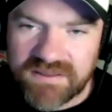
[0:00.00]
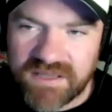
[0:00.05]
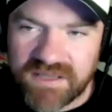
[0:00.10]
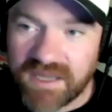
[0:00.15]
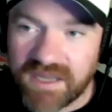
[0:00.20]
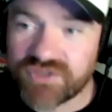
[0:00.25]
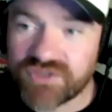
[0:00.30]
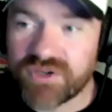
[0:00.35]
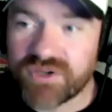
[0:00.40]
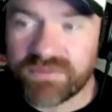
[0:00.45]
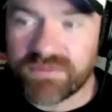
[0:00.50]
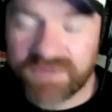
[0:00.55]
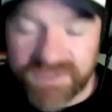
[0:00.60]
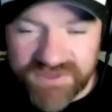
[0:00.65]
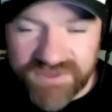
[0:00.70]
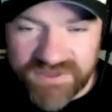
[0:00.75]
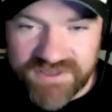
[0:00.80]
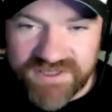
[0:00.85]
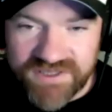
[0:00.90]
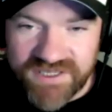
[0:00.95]
Joe
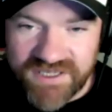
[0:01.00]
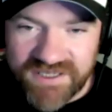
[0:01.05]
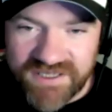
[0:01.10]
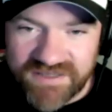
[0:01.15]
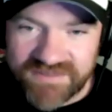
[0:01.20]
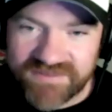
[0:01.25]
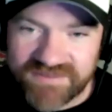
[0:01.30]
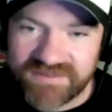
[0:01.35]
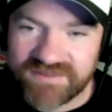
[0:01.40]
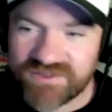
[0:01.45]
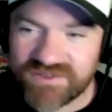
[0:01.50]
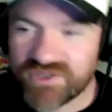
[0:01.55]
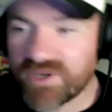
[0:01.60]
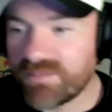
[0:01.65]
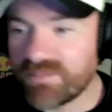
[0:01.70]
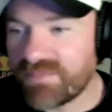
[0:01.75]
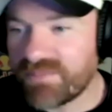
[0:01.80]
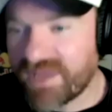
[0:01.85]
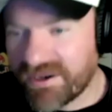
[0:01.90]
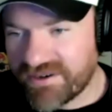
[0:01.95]
Richards in,
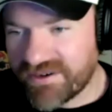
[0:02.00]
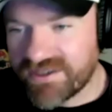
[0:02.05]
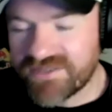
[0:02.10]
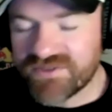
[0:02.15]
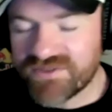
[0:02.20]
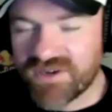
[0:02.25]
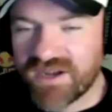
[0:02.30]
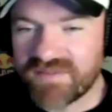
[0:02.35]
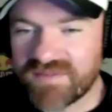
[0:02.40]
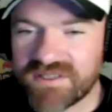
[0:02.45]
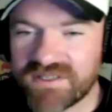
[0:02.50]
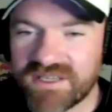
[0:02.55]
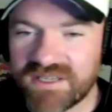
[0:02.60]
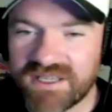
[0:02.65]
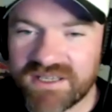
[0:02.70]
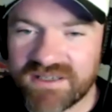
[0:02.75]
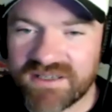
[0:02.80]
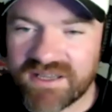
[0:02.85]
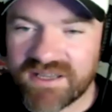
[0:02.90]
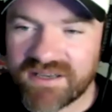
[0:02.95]
Joe Berry drafted
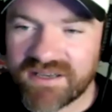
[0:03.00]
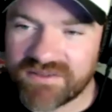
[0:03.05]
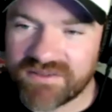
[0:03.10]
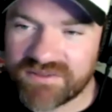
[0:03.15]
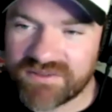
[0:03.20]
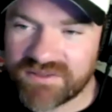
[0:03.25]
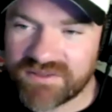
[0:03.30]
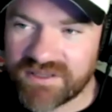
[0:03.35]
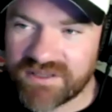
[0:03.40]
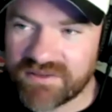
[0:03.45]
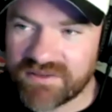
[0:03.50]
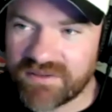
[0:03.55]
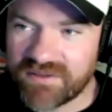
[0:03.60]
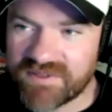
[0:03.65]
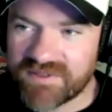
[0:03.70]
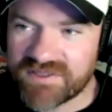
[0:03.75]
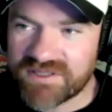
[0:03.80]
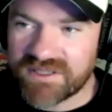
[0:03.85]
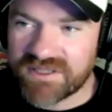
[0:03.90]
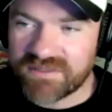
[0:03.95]
in, and
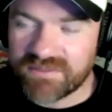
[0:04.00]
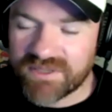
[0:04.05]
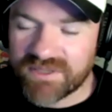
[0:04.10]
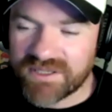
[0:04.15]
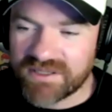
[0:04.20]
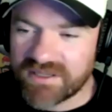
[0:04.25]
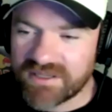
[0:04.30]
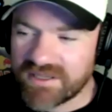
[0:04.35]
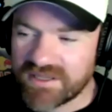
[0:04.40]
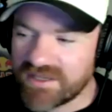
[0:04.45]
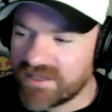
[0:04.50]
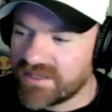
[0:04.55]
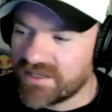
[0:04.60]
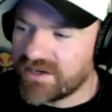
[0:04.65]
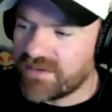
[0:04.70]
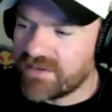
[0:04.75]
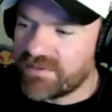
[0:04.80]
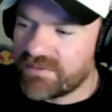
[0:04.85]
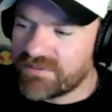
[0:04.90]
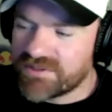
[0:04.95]
obviously
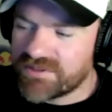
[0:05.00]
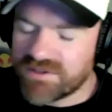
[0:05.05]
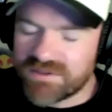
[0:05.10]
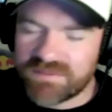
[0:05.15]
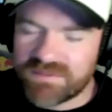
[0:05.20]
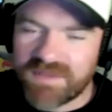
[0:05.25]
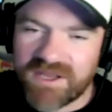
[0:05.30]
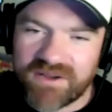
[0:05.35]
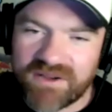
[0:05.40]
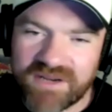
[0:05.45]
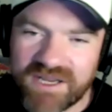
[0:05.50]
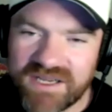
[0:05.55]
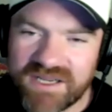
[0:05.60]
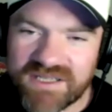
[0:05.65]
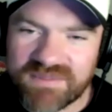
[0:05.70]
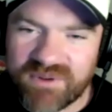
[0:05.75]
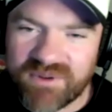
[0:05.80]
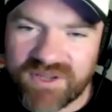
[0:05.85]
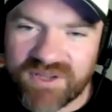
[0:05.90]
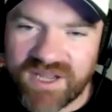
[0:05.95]
when we talked about on
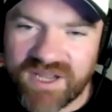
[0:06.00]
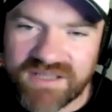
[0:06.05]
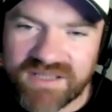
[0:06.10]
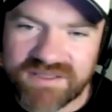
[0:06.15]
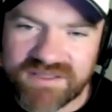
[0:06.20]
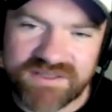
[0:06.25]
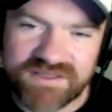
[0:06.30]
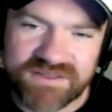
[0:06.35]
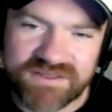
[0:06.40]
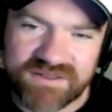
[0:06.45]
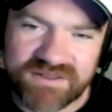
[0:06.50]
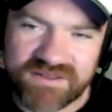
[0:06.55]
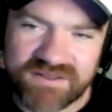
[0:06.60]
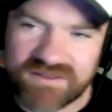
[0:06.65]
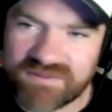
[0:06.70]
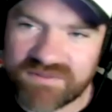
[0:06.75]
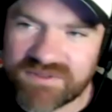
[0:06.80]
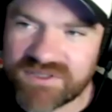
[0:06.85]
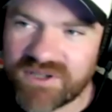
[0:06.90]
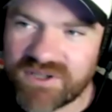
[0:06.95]
Eddie's podcast, just because
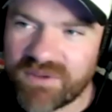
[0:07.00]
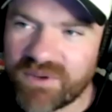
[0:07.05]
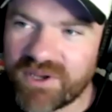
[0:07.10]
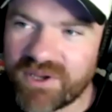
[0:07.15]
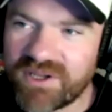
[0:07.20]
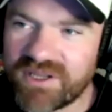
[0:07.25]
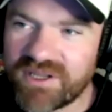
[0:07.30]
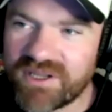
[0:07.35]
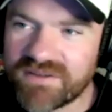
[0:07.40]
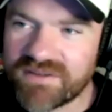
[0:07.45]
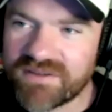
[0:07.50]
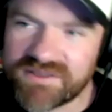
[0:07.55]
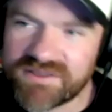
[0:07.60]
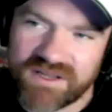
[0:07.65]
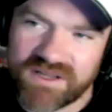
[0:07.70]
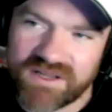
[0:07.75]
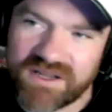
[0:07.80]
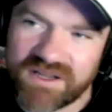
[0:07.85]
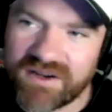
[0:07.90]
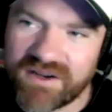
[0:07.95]
it was so early, I was just
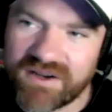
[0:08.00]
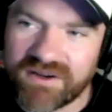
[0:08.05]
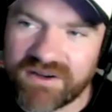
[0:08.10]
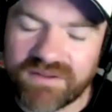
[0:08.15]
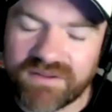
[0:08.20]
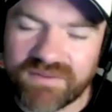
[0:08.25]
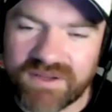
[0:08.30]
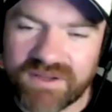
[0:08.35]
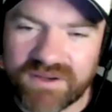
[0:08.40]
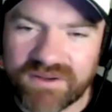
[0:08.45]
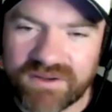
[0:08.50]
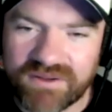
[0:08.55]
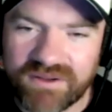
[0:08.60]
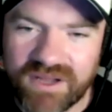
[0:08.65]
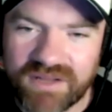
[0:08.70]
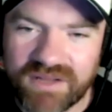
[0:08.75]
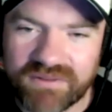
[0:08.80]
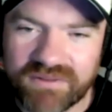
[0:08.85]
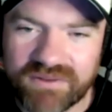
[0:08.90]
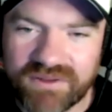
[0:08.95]
like, I don't know if
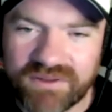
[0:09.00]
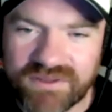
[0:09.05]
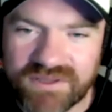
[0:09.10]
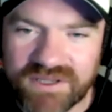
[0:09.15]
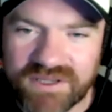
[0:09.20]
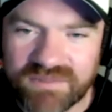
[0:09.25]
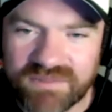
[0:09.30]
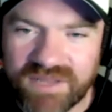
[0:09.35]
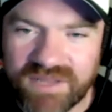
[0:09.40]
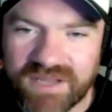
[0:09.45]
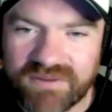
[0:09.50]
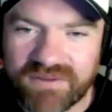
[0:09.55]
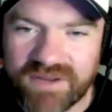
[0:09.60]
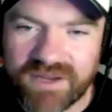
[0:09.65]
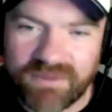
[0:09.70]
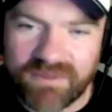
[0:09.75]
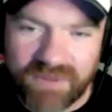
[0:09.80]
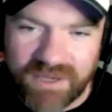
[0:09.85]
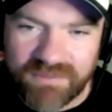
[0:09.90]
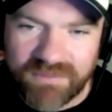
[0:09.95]
either of those guys play
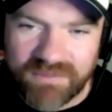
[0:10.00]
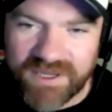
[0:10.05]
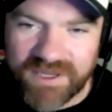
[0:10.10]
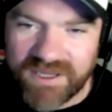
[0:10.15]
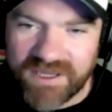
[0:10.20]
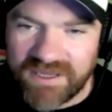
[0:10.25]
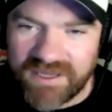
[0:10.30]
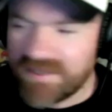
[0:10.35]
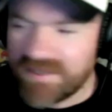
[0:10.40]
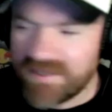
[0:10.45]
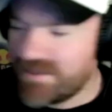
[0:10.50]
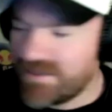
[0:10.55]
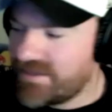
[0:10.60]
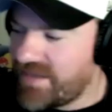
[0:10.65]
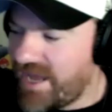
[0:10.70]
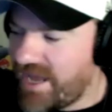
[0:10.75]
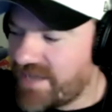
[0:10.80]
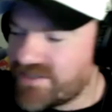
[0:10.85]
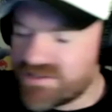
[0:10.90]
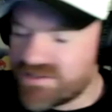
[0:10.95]
round one, but
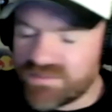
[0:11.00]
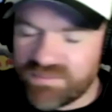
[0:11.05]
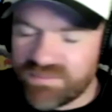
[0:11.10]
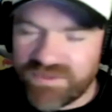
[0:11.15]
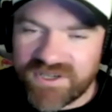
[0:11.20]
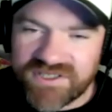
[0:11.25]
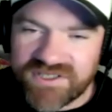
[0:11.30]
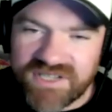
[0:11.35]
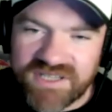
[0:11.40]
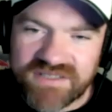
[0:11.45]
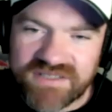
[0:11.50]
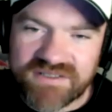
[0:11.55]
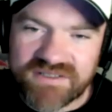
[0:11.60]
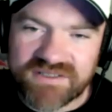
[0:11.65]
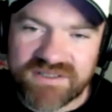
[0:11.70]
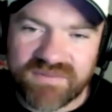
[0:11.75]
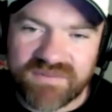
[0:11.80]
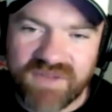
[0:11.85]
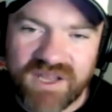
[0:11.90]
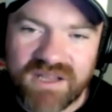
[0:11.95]
as preseasons
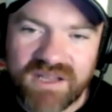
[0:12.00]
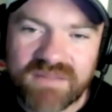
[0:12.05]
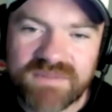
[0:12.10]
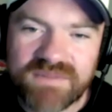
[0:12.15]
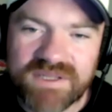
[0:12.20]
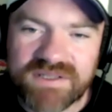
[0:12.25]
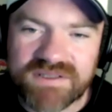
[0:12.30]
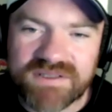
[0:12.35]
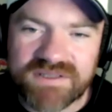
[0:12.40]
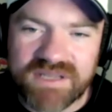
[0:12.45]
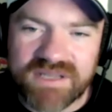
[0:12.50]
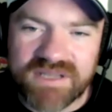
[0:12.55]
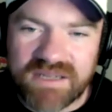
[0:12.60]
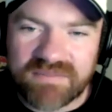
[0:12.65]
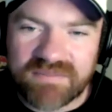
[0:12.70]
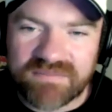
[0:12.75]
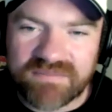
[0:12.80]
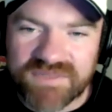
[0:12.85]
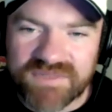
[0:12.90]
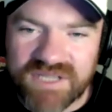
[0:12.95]
developed, it
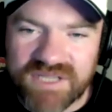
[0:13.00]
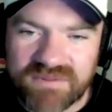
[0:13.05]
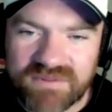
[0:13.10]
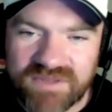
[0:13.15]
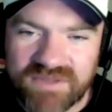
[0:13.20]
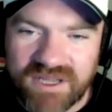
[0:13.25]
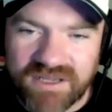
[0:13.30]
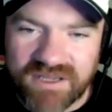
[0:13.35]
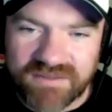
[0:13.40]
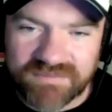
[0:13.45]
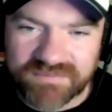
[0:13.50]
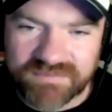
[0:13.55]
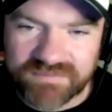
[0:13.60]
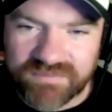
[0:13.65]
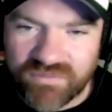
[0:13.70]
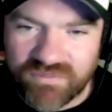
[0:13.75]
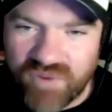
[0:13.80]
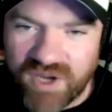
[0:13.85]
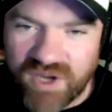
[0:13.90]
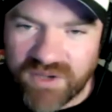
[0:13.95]
seems like
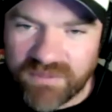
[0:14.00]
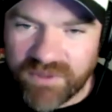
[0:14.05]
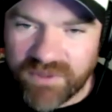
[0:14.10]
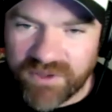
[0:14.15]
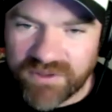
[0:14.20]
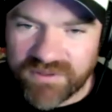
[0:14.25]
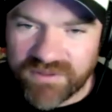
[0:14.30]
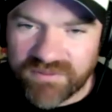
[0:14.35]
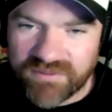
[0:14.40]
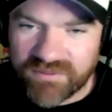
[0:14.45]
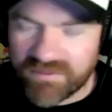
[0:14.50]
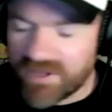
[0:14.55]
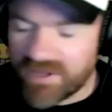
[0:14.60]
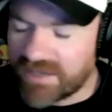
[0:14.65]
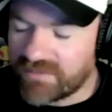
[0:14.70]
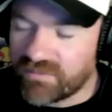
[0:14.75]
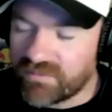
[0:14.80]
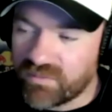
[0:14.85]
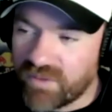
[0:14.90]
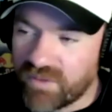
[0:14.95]
one or both of
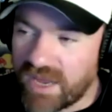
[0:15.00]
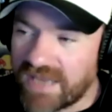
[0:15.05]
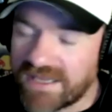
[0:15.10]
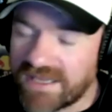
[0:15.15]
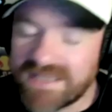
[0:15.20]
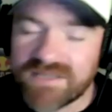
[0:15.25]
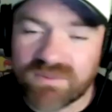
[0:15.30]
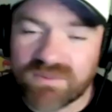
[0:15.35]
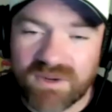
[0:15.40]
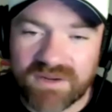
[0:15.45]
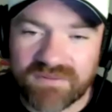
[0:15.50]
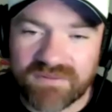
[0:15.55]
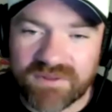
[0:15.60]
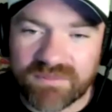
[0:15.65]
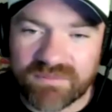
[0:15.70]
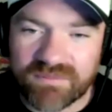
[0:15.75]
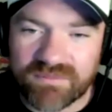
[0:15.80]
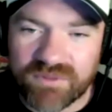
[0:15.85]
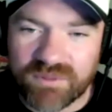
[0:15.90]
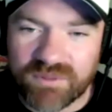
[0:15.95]
like at least one of
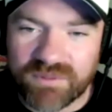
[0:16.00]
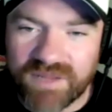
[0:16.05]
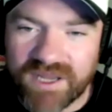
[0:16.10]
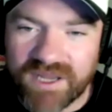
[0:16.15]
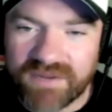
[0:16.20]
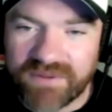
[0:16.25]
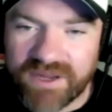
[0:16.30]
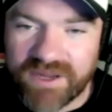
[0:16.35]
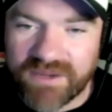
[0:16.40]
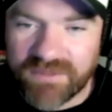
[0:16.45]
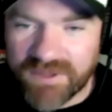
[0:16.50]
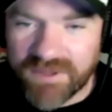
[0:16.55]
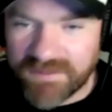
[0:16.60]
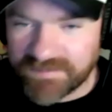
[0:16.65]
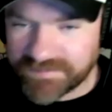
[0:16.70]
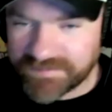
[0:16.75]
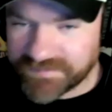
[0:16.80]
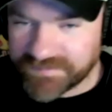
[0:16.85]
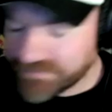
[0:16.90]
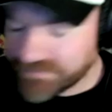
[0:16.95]
them will play round
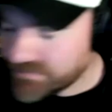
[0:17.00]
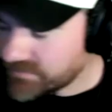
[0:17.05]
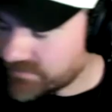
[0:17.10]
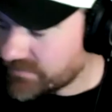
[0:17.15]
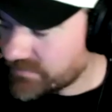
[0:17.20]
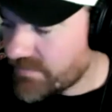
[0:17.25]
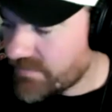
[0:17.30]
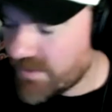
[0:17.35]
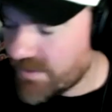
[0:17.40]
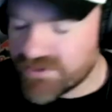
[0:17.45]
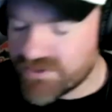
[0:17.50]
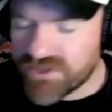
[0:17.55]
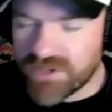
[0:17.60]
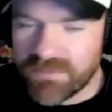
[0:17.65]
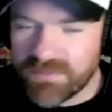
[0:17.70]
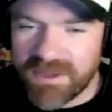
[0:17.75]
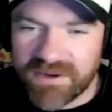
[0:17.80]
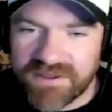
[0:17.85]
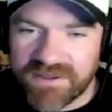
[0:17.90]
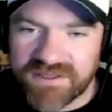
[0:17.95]
one. Joe
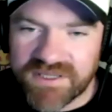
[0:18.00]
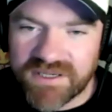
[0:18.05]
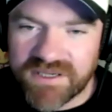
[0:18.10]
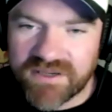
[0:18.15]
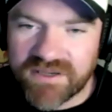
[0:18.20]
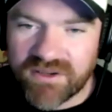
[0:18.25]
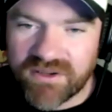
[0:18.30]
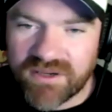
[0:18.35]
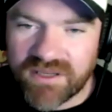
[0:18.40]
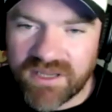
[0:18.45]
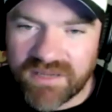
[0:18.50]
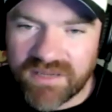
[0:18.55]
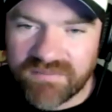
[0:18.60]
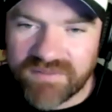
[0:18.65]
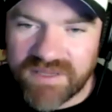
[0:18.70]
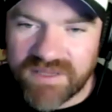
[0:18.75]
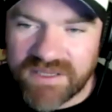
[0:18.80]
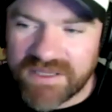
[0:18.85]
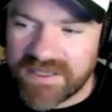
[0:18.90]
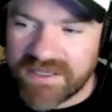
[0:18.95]
Berry's getting a lot of
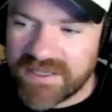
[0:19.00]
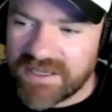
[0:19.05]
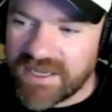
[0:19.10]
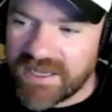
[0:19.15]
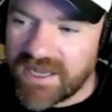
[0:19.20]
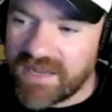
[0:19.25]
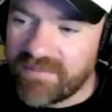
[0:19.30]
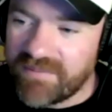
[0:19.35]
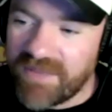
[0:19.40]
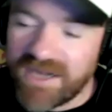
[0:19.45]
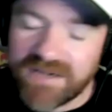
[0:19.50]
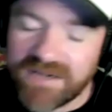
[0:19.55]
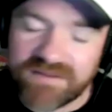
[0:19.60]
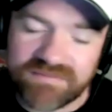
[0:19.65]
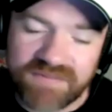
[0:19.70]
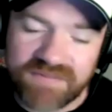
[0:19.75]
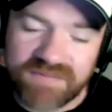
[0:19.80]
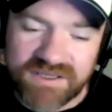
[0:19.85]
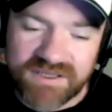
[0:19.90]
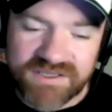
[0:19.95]
love,
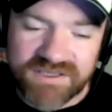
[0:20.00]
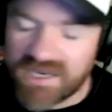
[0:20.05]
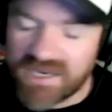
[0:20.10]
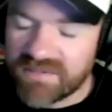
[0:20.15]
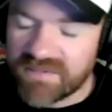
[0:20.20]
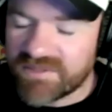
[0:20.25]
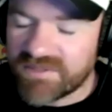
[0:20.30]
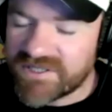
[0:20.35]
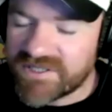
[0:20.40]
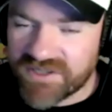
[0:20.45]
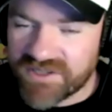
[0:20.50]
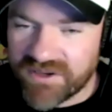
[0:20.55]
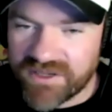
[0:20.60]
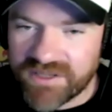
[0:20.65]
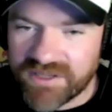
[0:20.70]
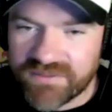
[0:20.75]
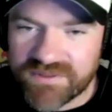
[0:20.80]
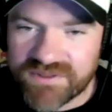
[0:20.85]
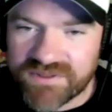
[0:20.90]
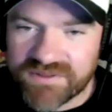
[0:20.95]
and understandably so.
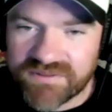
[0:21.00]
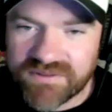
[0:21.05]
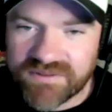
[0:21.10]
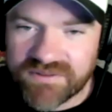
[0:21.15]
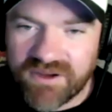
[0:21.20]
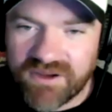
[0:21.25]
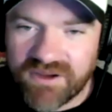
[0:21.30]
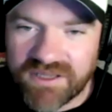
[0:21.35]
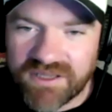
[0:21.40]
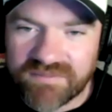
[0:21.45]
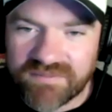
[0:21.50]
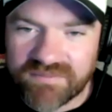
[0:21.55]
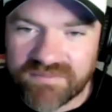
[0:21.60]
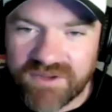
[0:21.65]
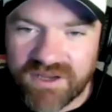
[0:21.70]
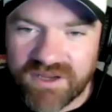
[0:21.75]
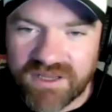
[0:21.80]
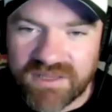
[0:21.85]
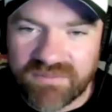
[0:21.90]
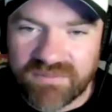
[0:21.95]
He was highly
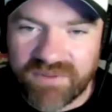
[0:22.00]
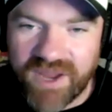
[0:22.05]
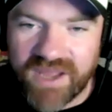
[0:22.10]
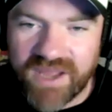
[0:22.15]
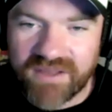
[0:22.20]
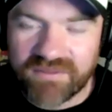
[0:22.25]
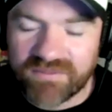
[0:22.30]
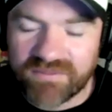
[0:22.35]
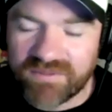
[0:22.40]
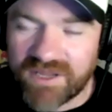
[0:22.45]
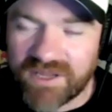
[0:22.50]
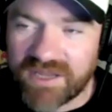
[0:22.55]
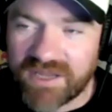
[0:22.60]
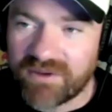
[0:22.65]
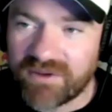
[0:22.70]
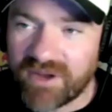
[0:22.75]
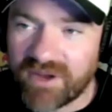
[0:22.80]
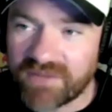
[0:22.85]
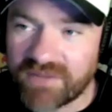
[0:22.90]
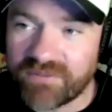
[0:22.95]

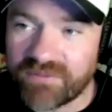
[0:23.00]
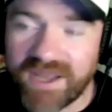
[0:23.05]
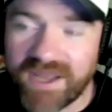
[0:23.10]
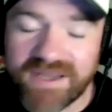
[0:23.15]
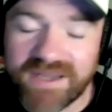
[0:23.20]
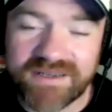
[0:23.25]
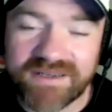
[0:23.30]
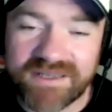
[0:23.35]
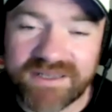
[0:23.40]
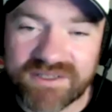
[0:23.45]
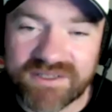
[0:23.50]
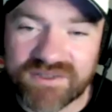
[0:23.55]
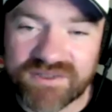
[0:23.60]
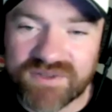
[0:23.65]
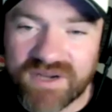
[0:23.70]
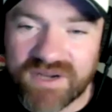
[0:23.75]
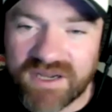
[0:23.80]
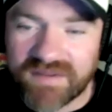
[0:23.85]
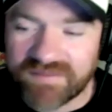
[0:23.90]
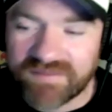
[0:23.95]
rated in the
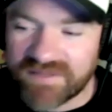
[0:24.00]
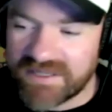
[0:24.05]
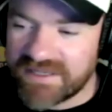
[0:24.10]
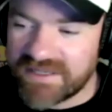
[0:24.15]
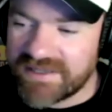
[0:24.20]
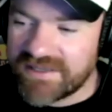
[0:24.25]
draft.